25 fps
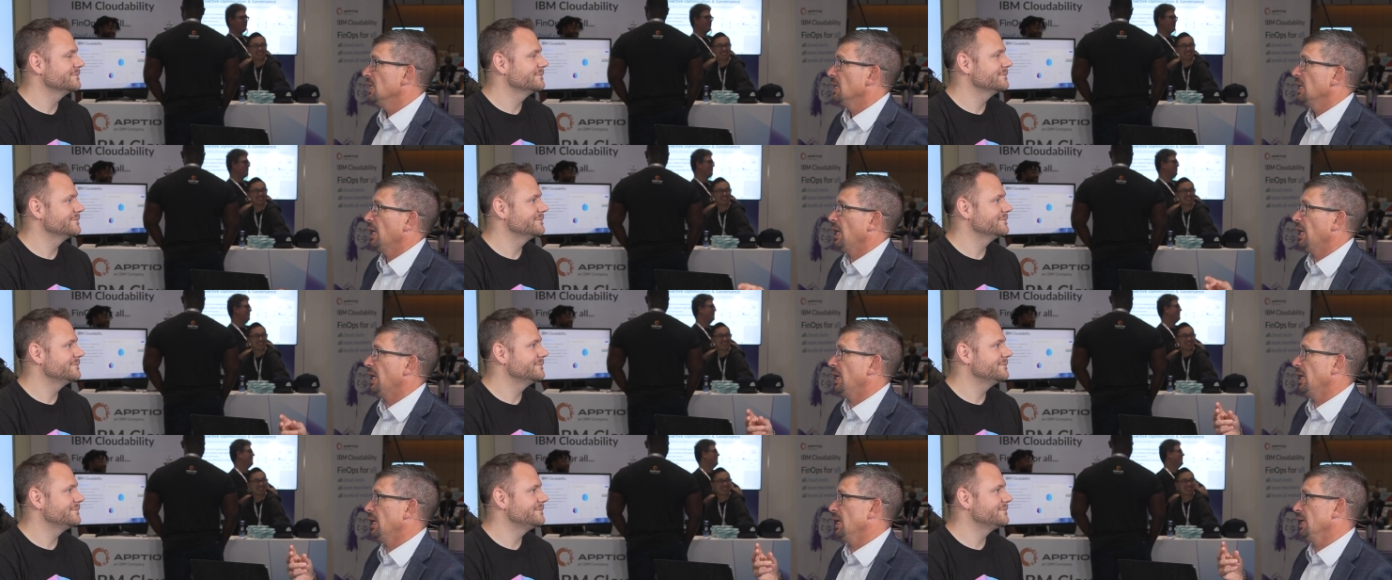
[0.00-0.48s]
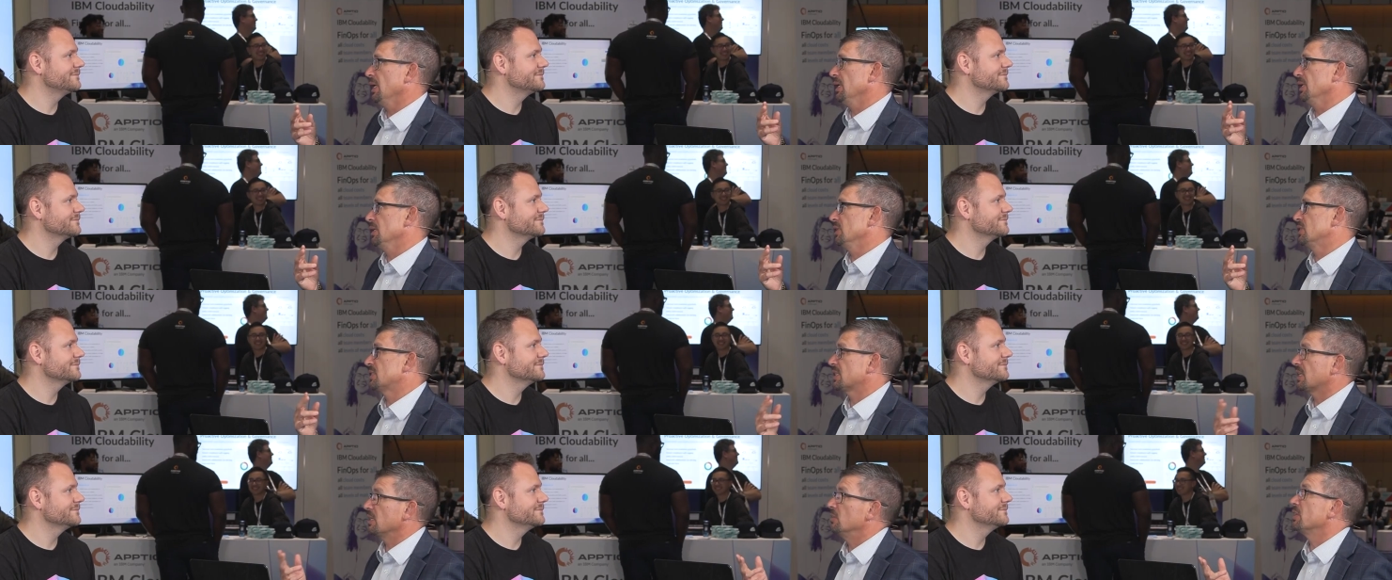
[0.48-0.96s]
Speaker 1: and
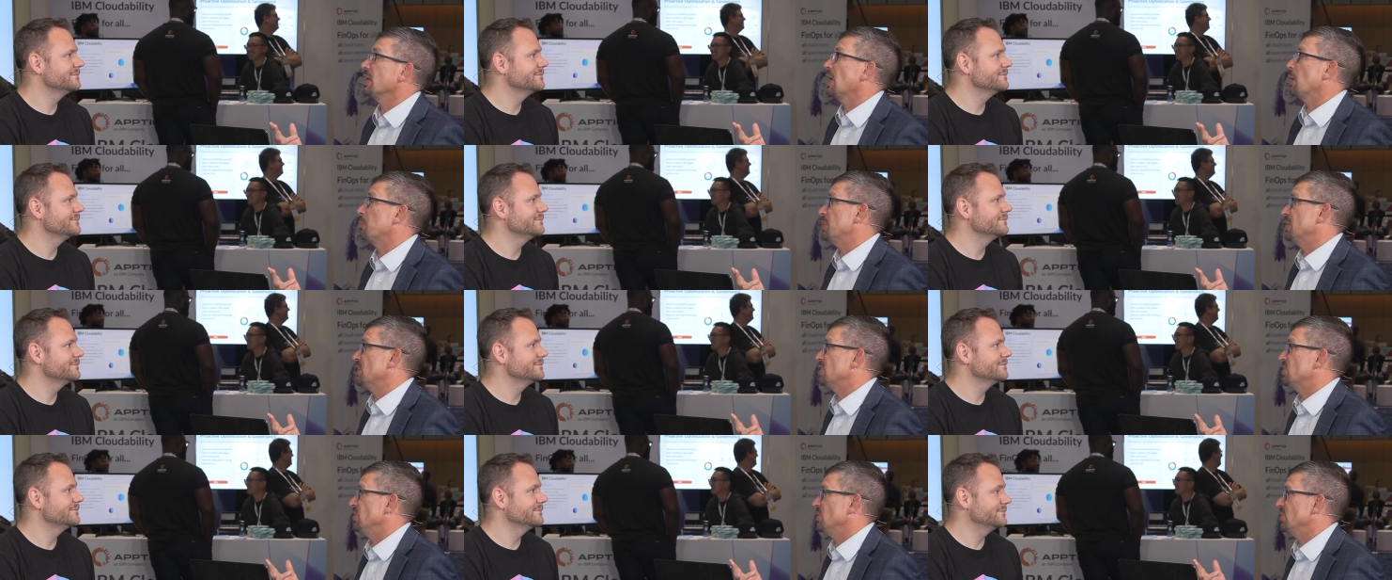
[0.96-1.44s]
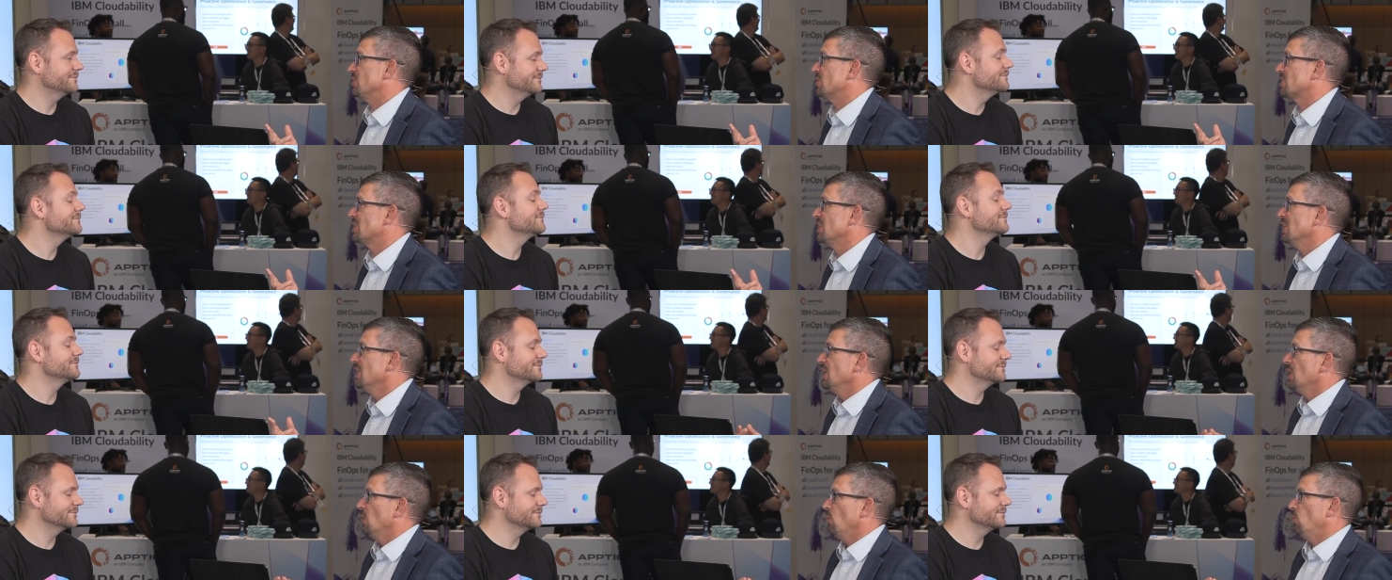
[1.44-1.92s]
skill gap issues.
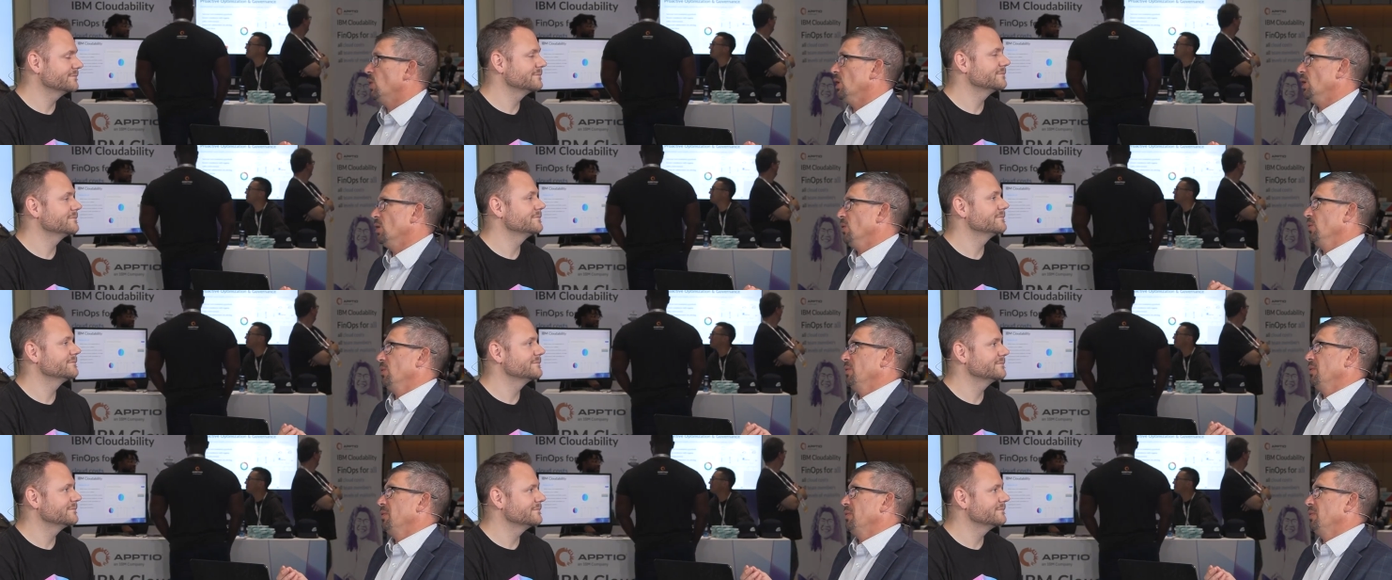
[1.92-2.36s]
Well,